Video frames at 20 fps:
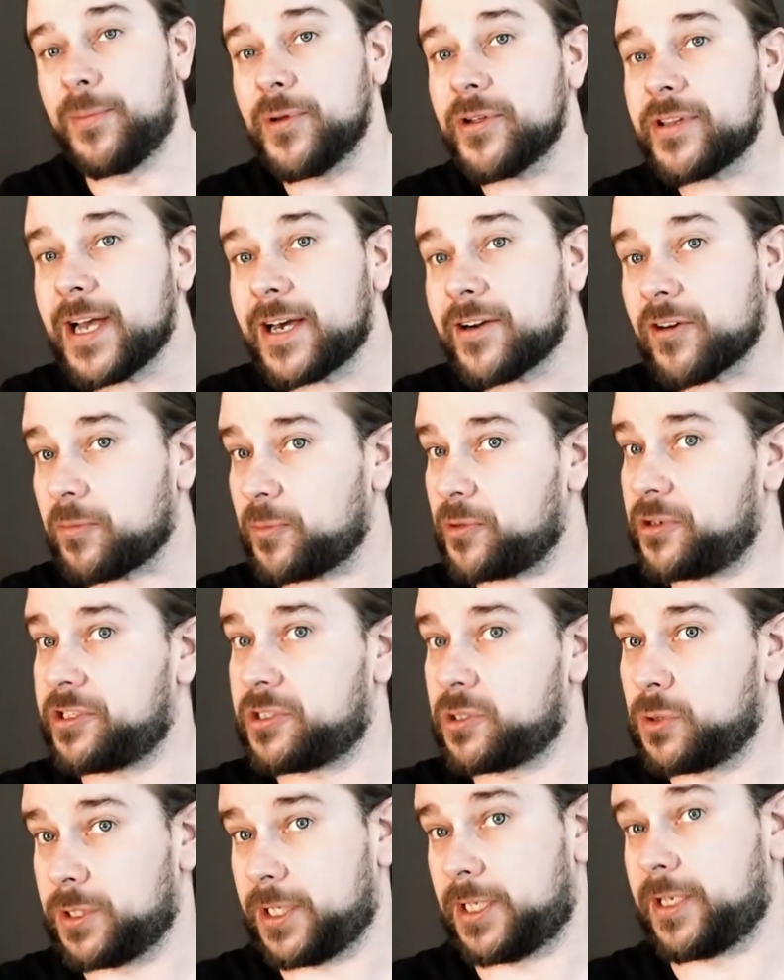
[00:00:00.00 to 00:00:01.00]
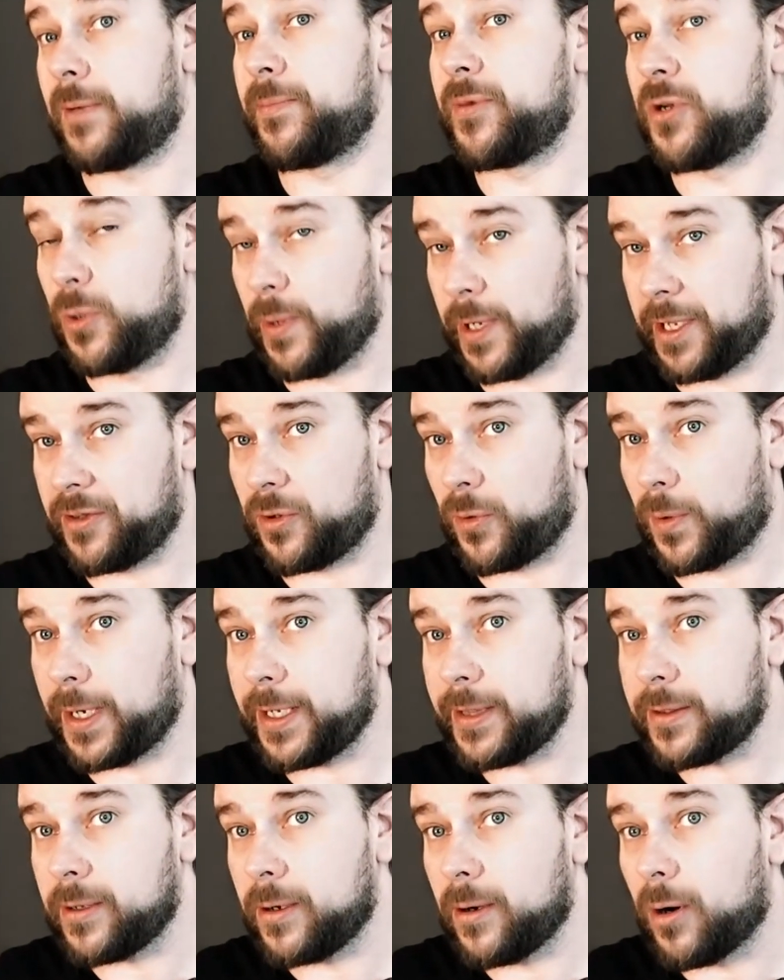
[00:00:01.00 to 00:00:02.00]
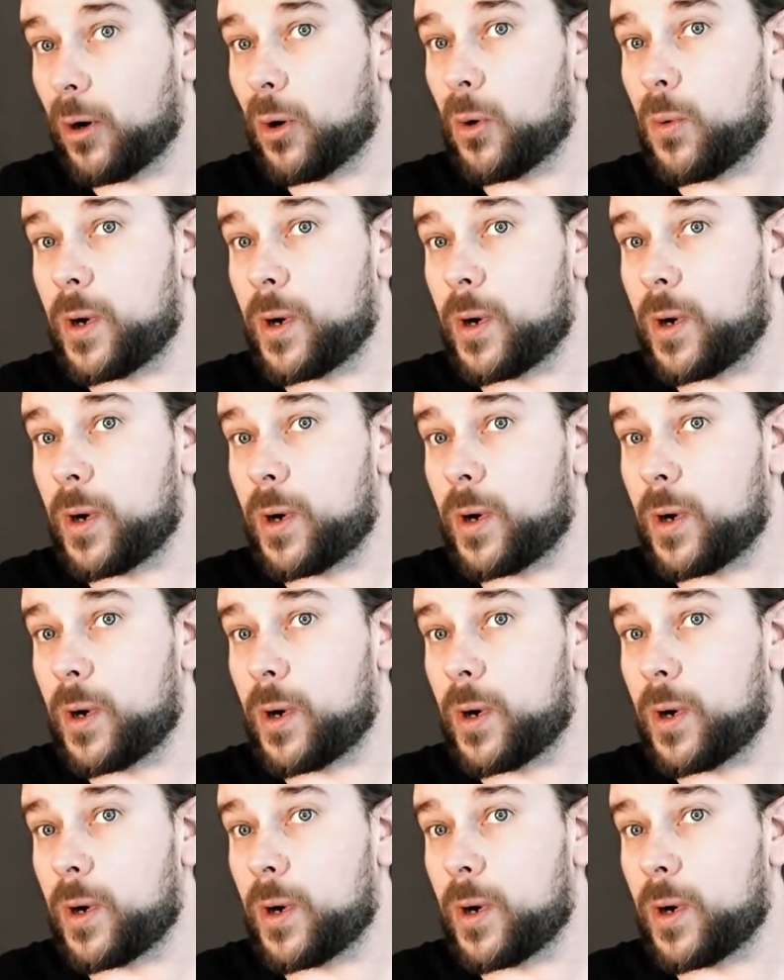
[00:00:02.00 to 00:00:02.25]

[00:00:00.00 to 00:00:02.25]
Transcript: I'm not 100% sure that I'm doing it right.